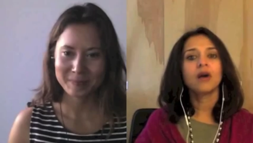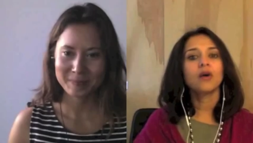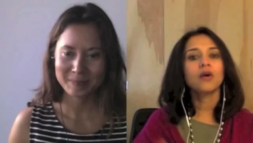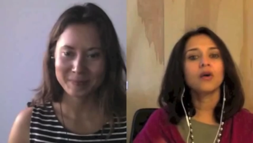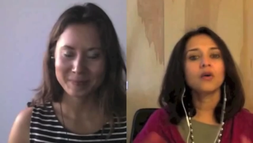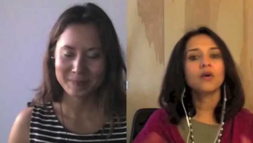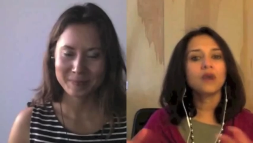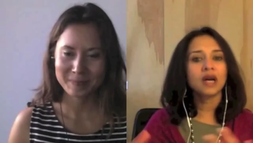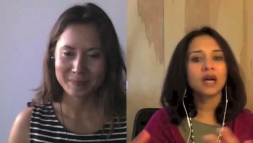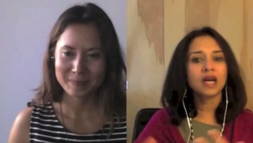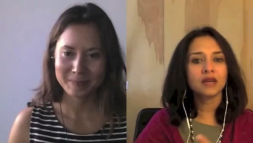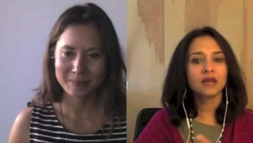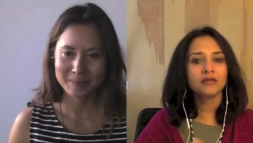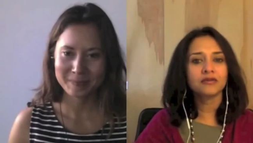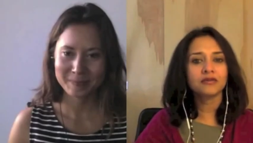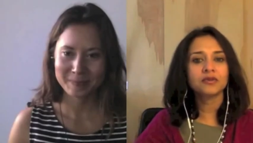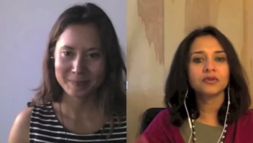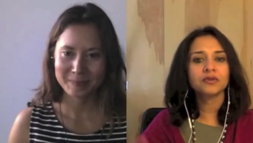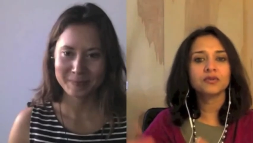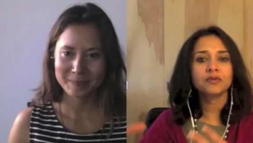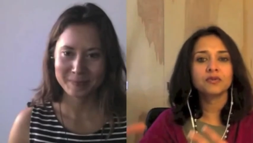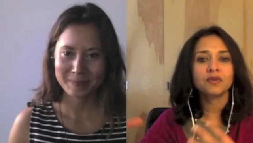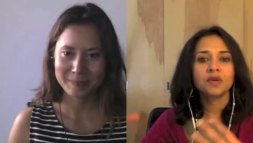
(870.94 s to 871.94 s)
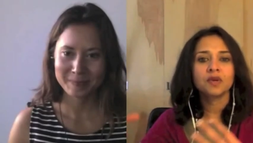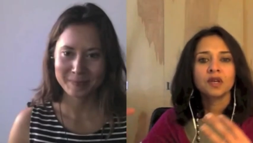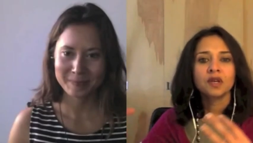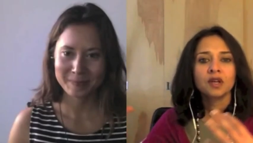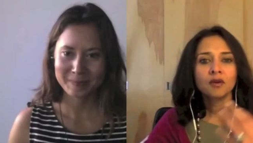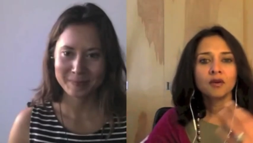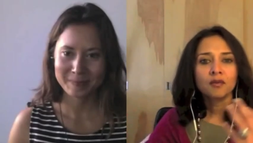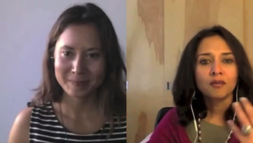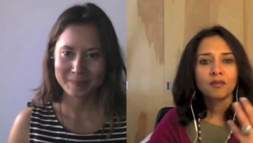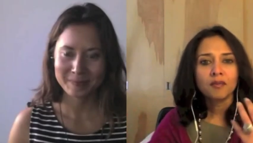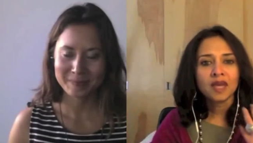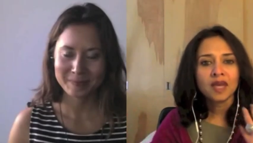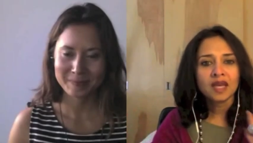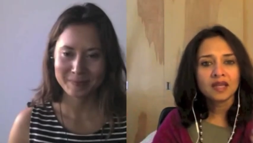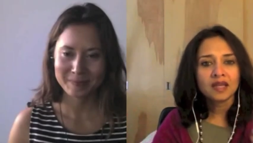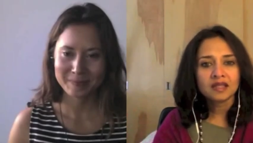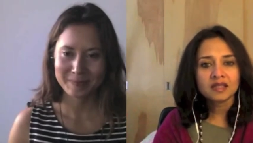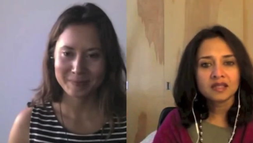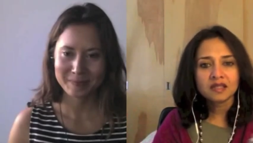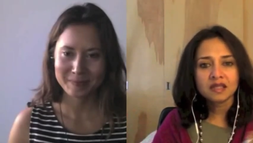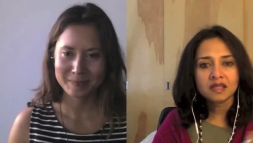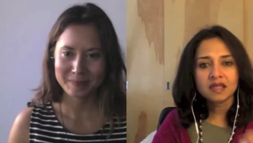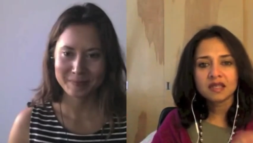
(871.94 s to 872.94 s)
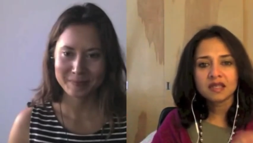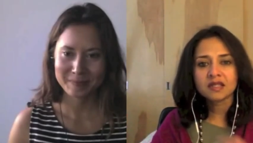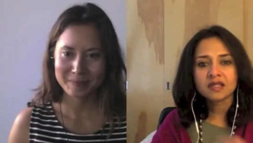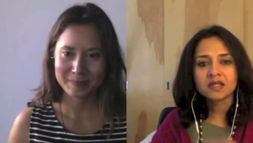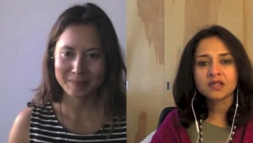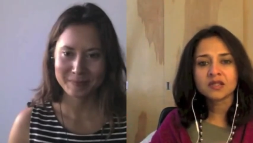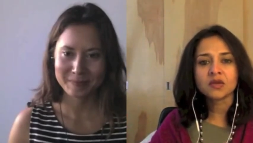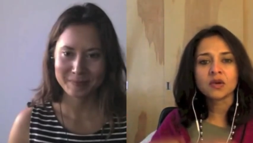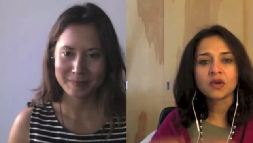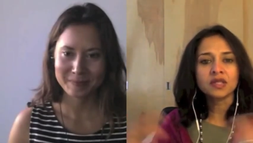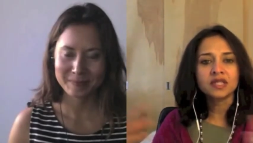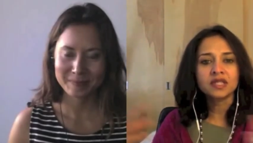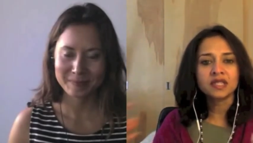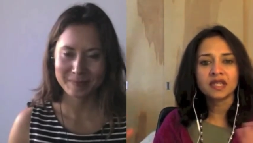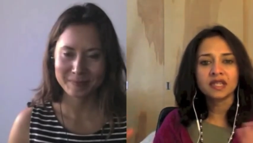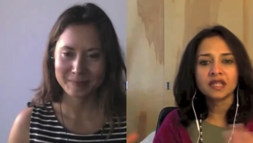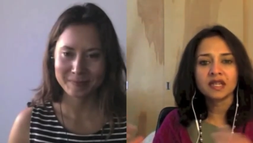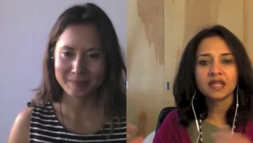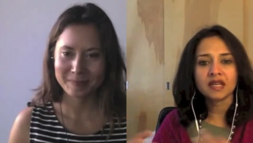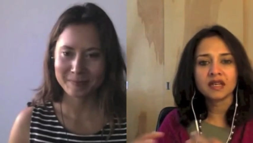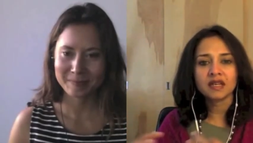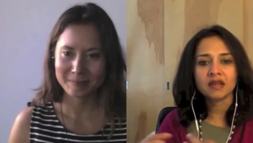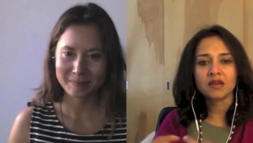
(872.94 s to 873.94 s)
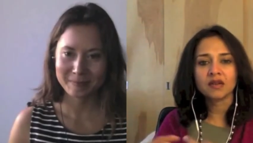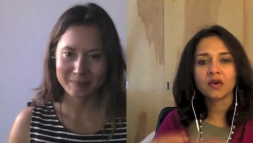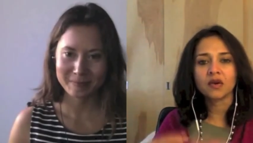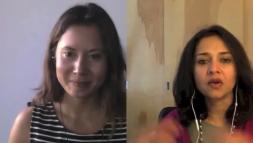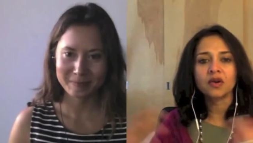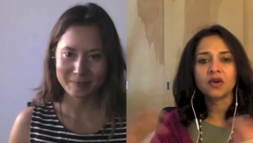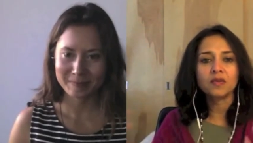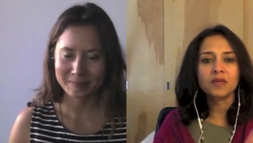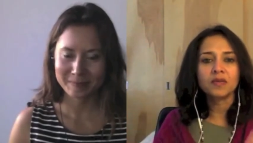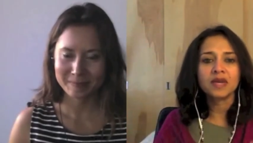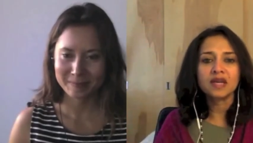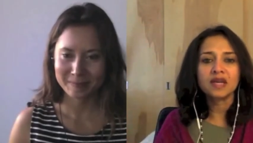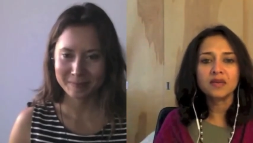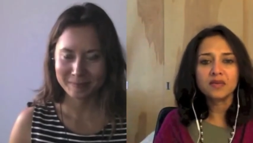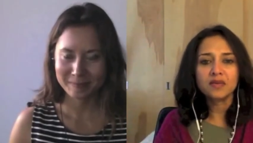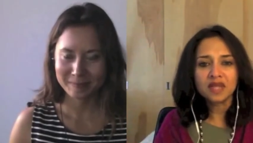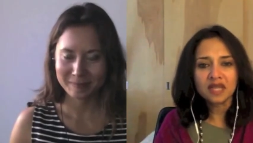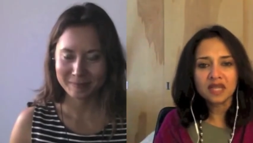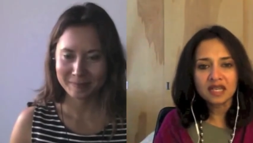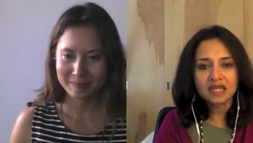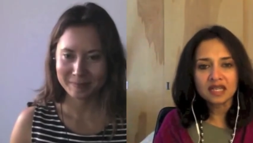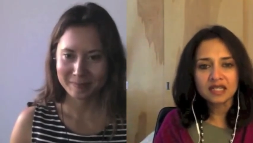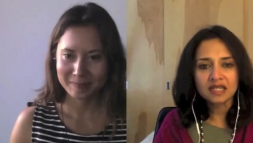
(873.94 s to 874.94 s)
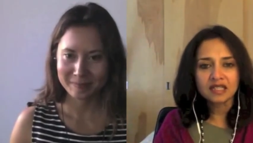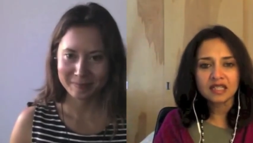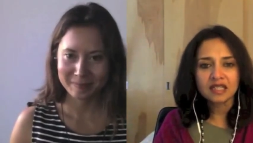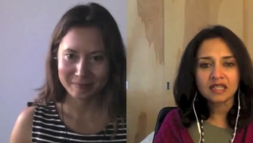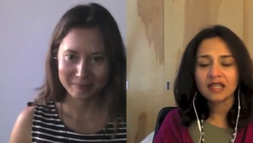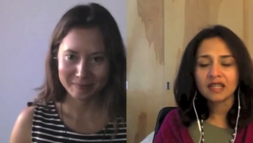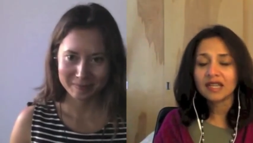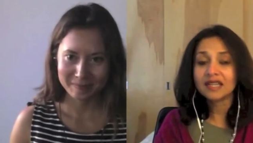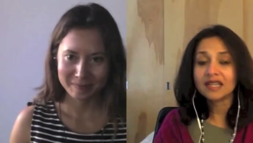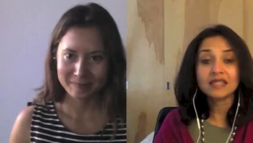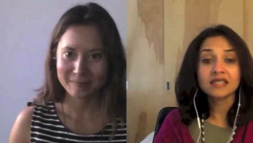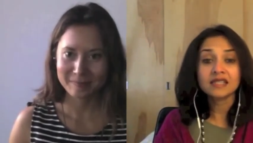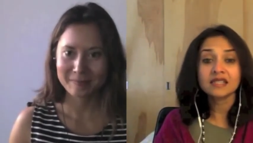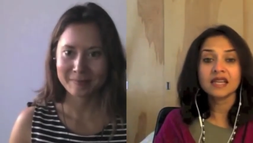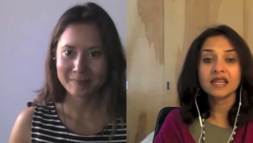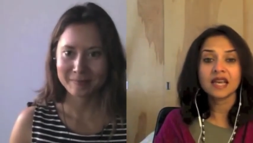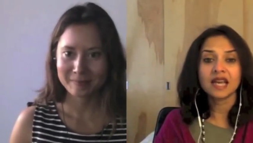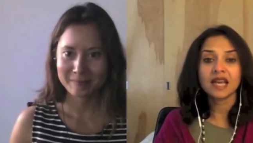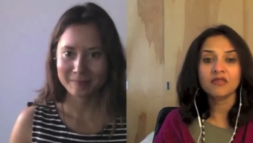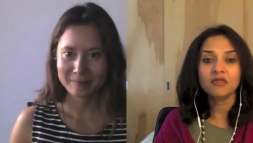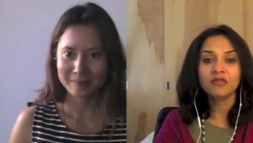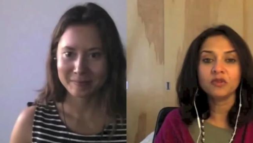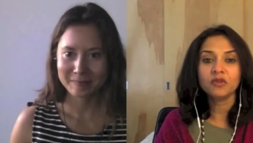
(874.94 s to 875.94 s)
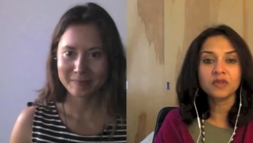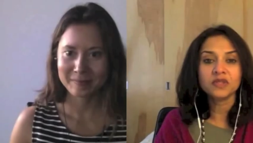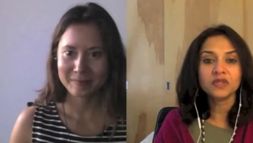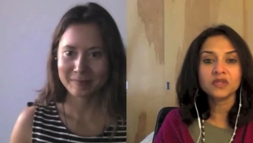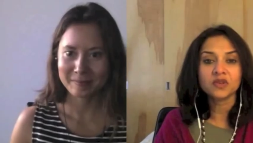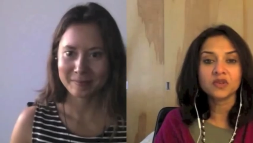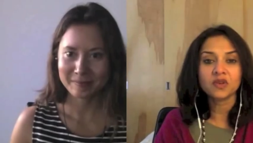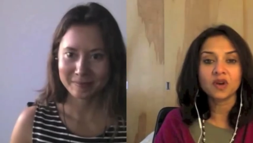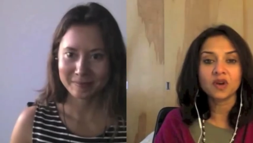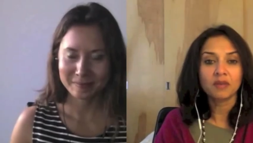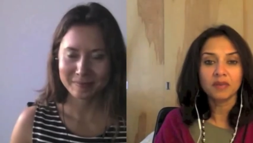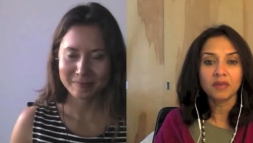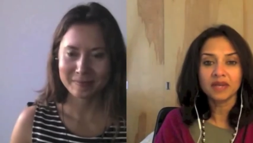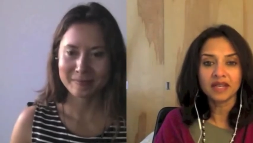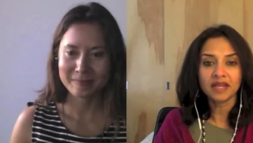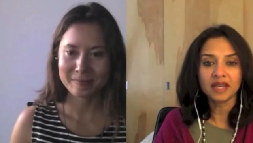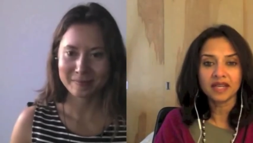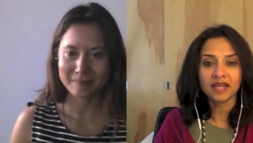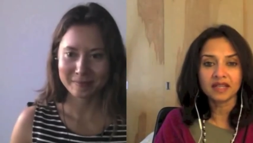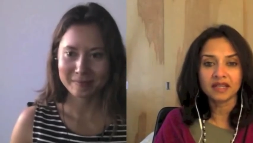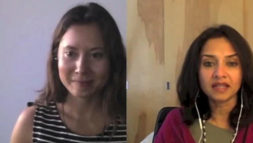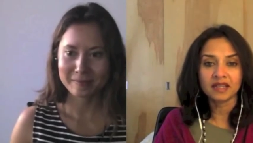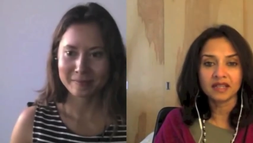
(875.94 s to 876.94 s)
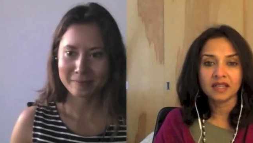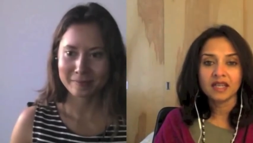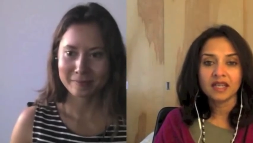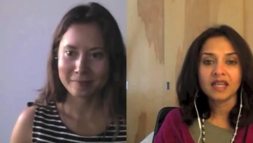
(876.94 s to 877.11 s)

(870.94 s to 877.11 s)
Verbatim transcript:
Speaker 1: oh I have to make this exotic gourmet meal. It doesn't have to be so complicated.